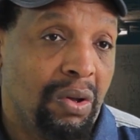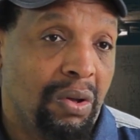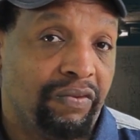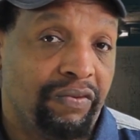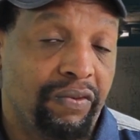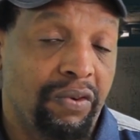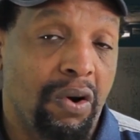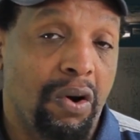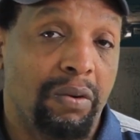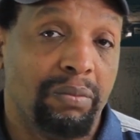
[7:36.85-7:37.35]

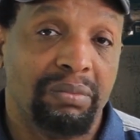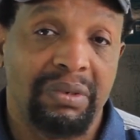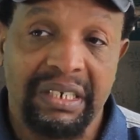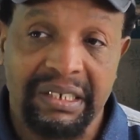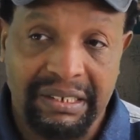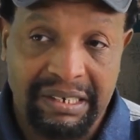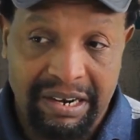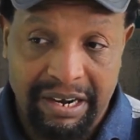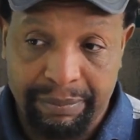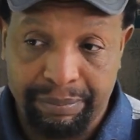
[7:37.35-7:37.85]
from
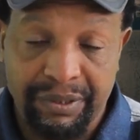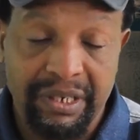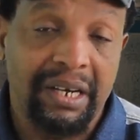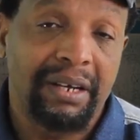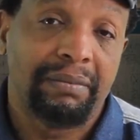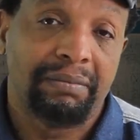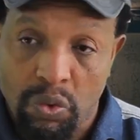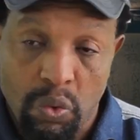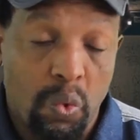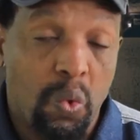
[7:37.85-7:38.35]
descriptor
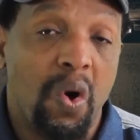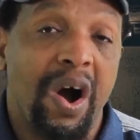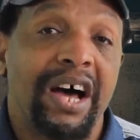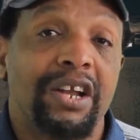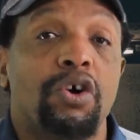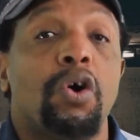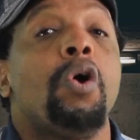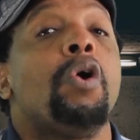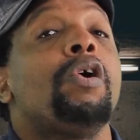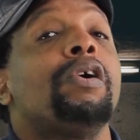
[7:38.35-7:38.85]

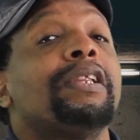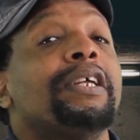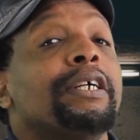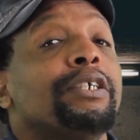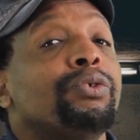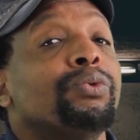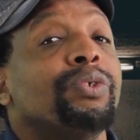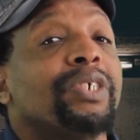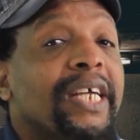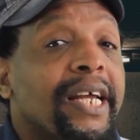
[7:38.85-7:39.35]
1 all the way
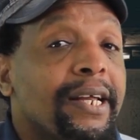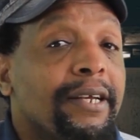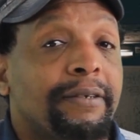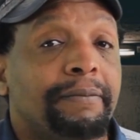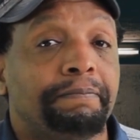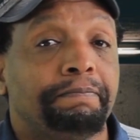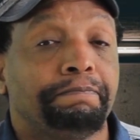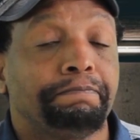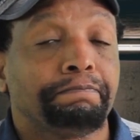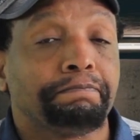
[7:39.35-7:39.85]
to
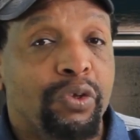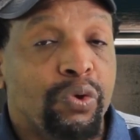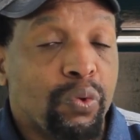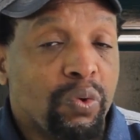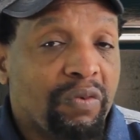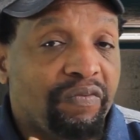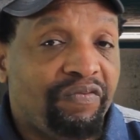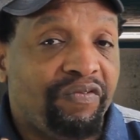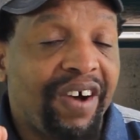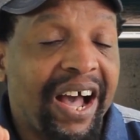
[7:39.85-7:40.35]
10, you
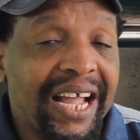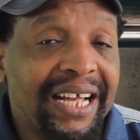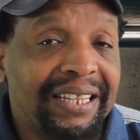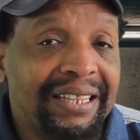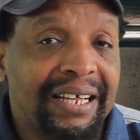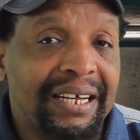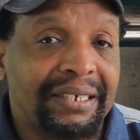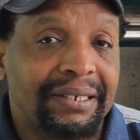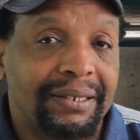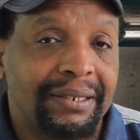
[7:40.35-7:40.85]
will
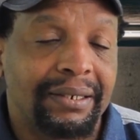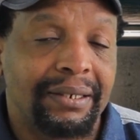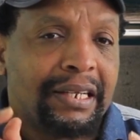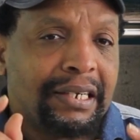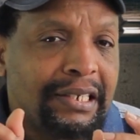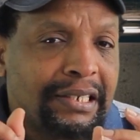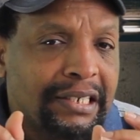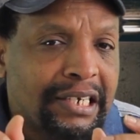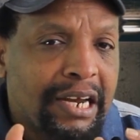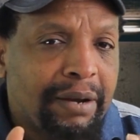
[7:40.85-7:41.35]
find that the
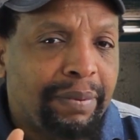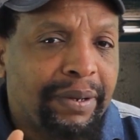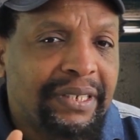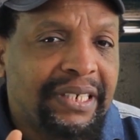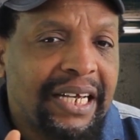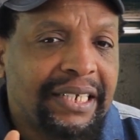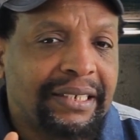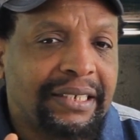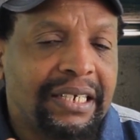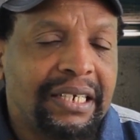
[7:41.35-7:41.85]
descriptor is
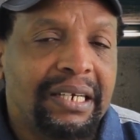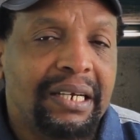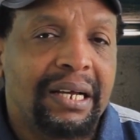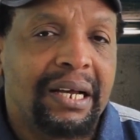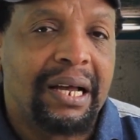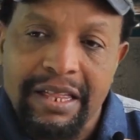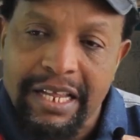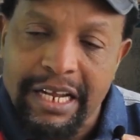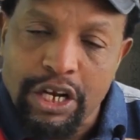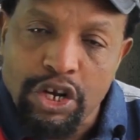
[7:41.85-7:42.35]
asking
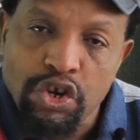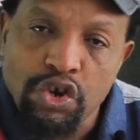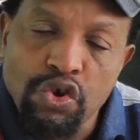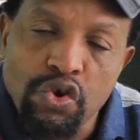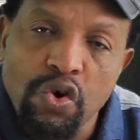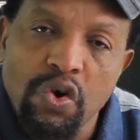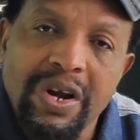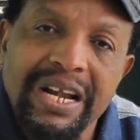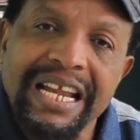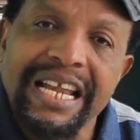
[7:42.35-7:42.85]
the
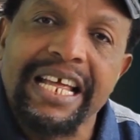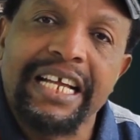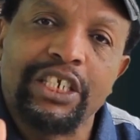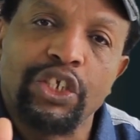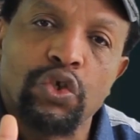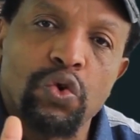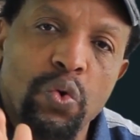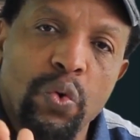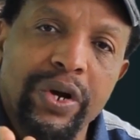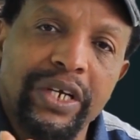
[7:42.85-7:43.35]

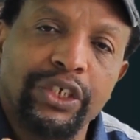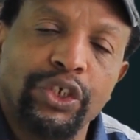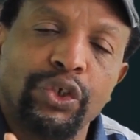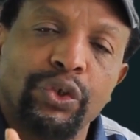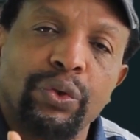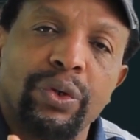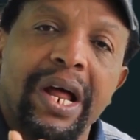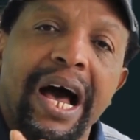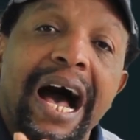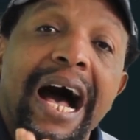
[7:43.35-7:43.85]
knowledge
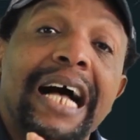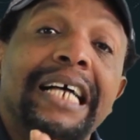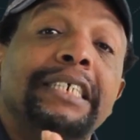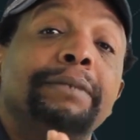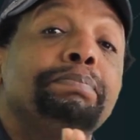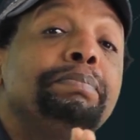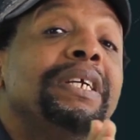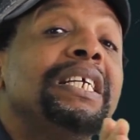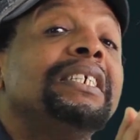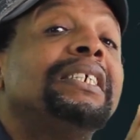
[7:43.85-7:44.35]
question has
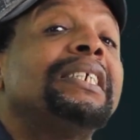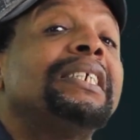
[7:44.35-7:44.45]
been